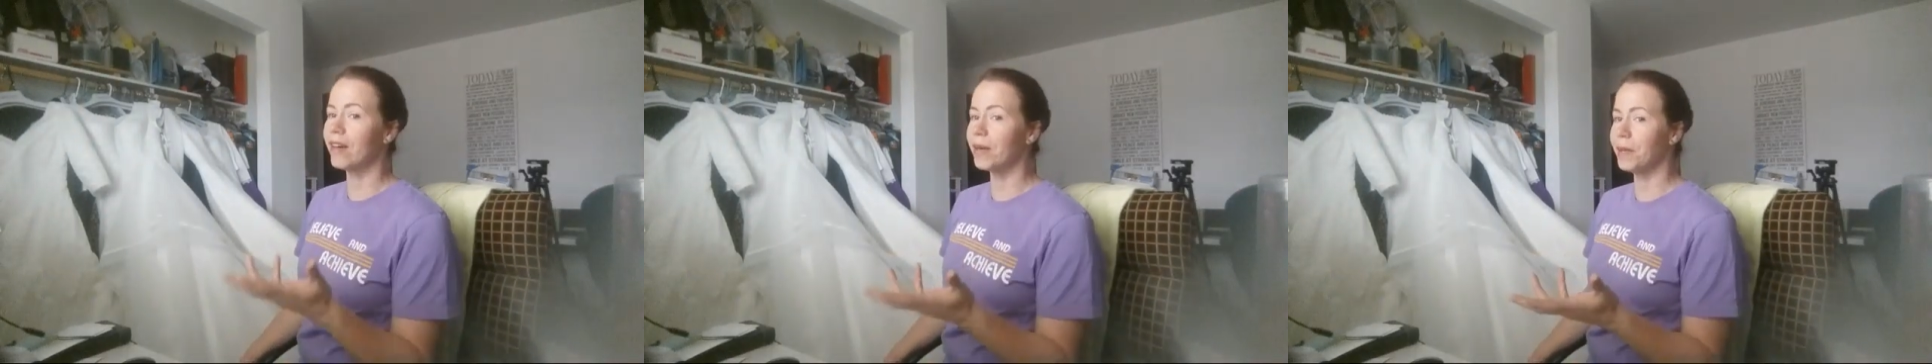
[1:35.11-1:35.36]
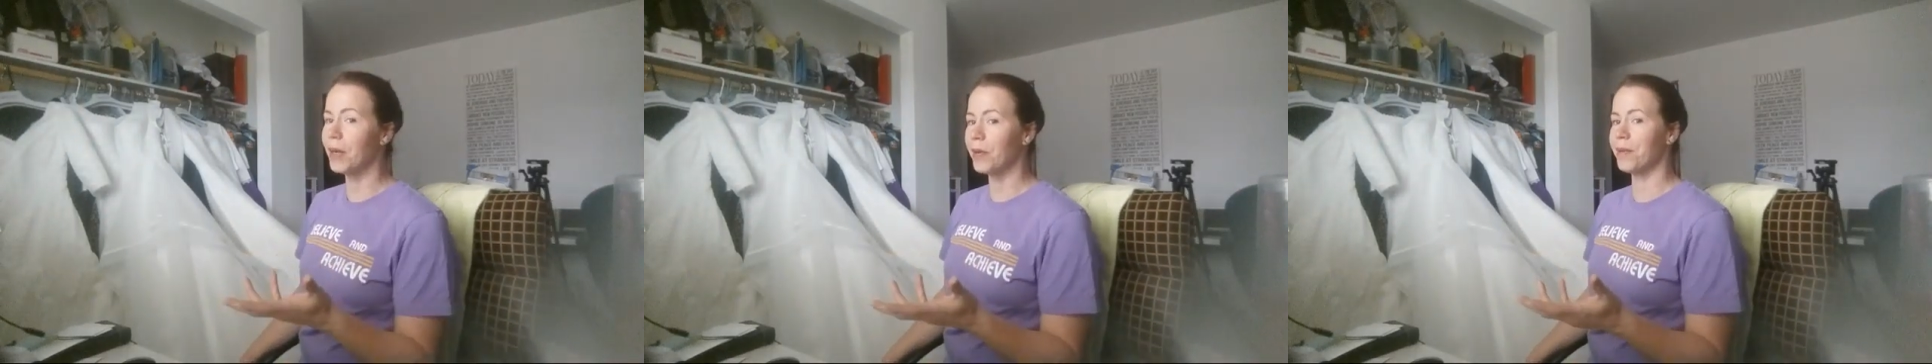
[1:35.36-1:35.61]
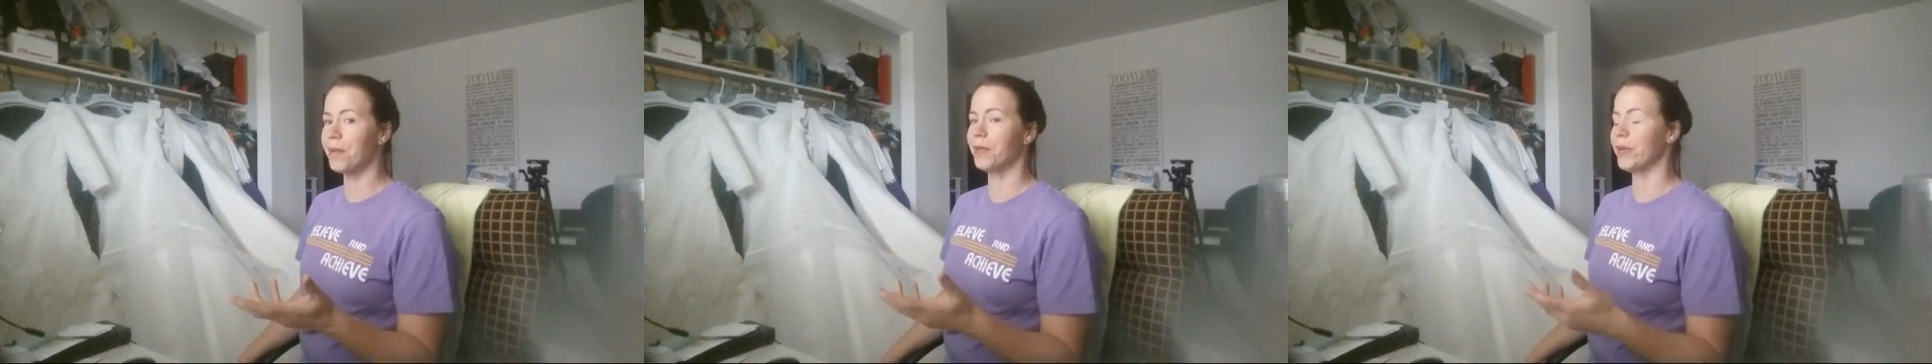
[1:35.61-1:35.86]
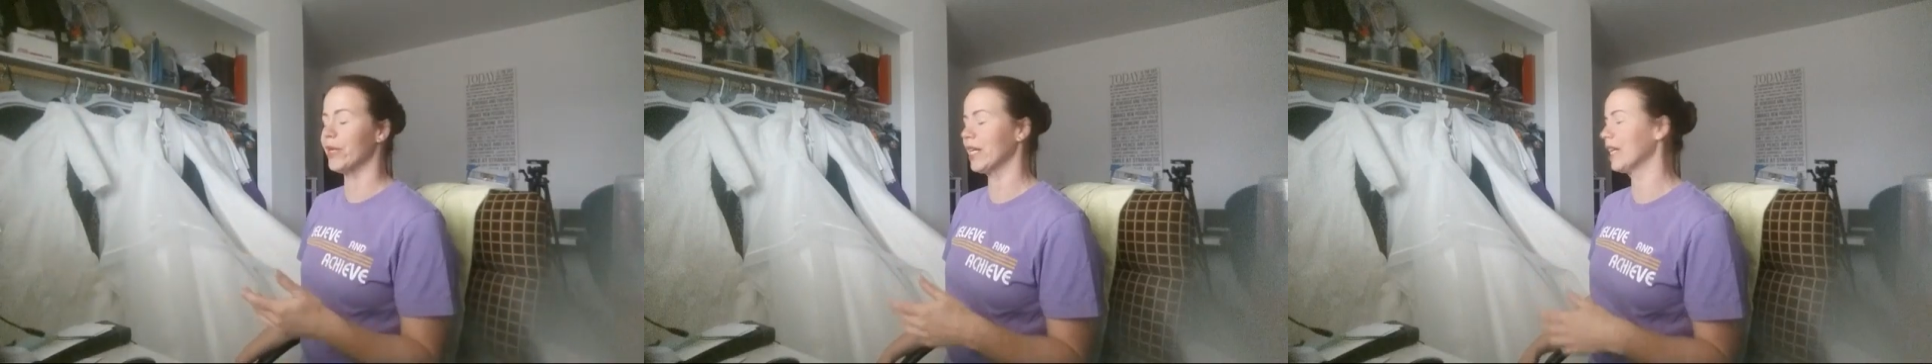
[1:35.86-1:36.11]
her about what I'm
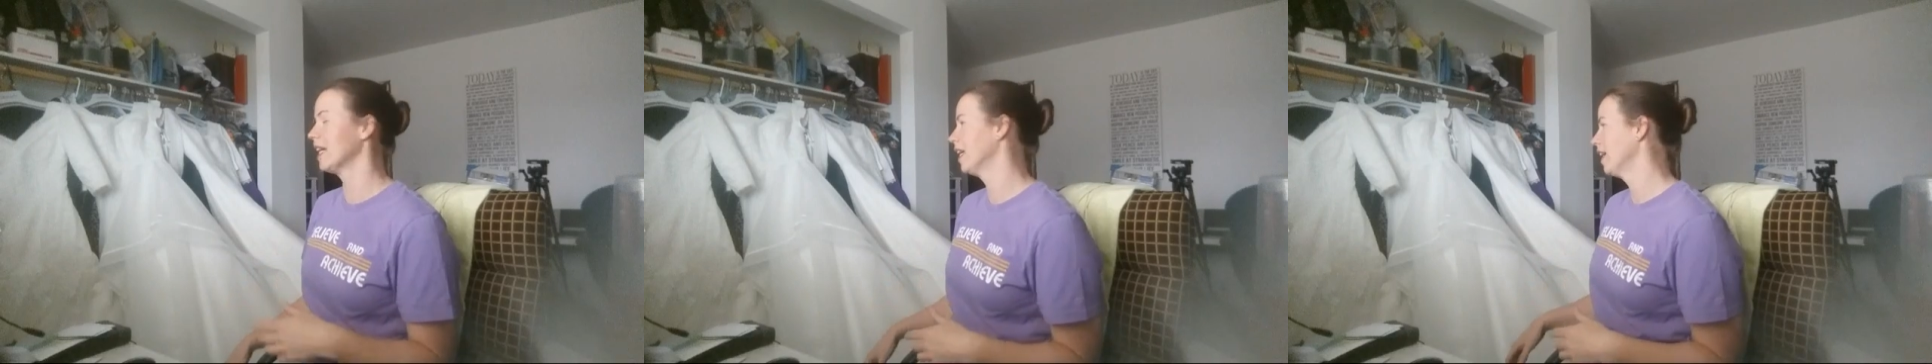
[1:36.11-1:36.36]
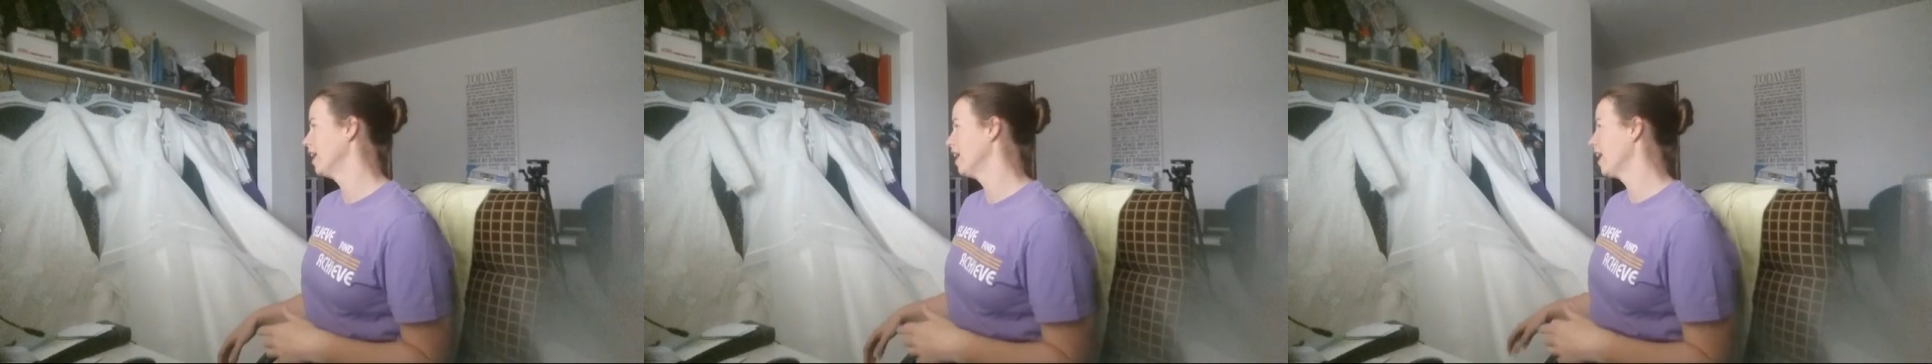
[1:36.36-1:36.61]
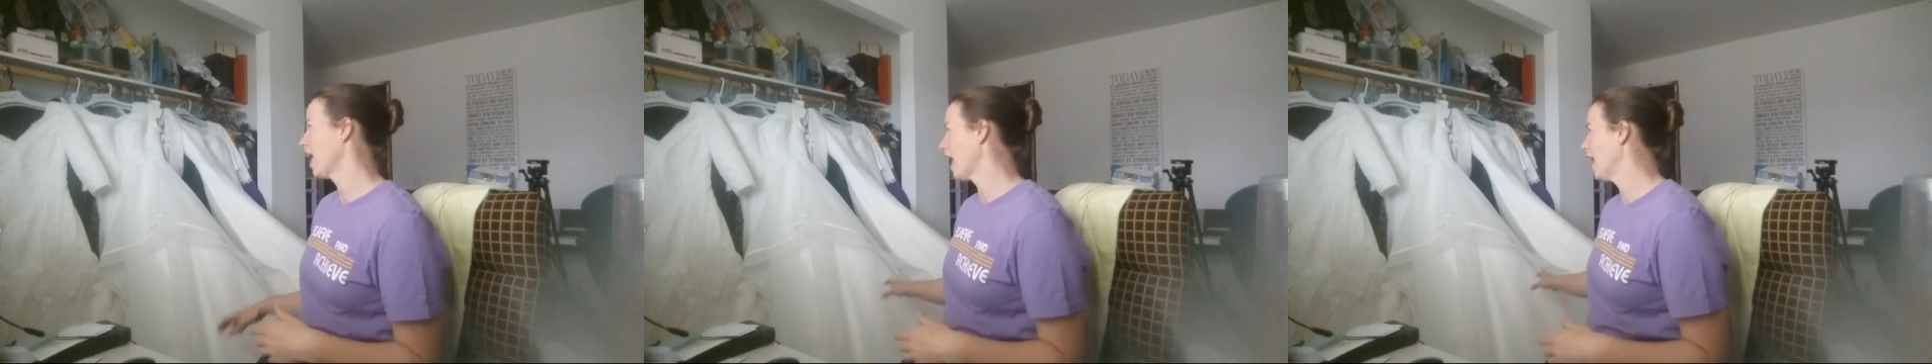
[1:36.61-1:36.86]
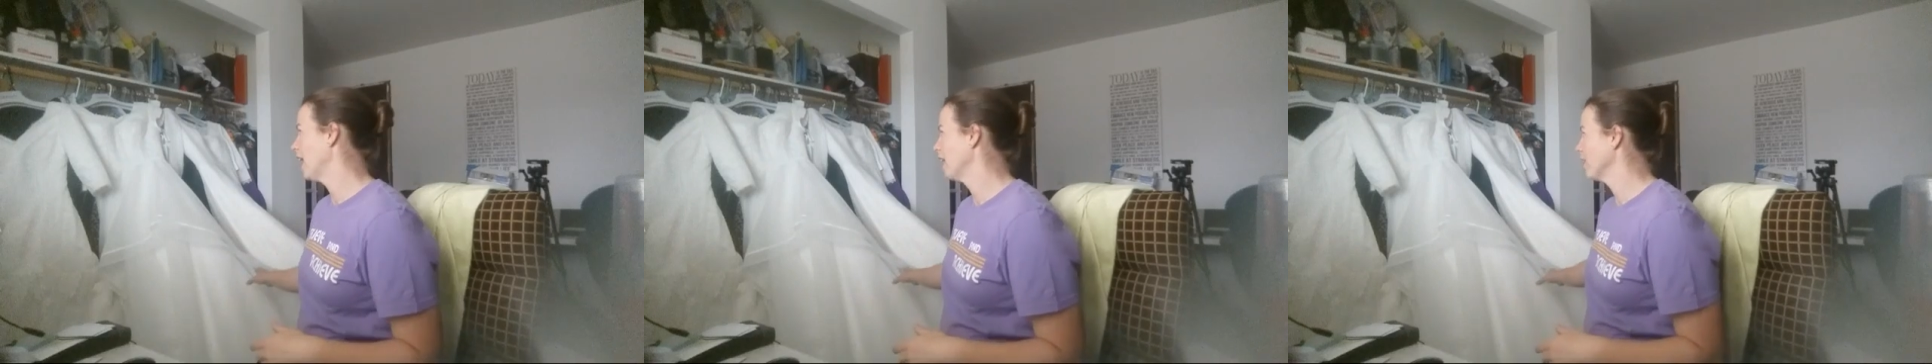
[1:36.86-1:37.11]
doing,
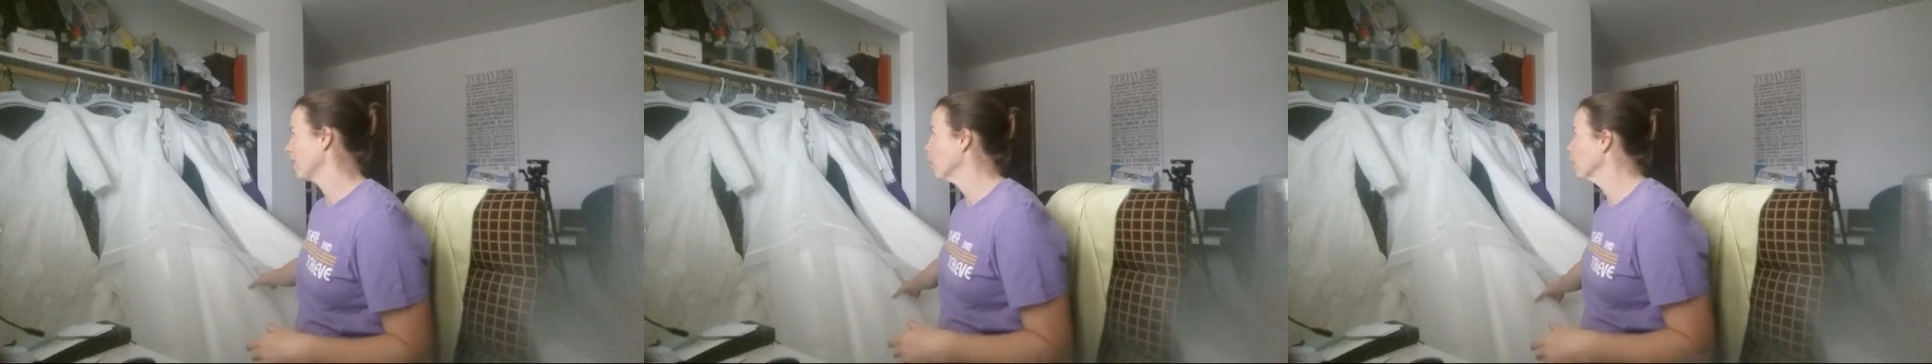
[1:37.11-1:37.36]
and the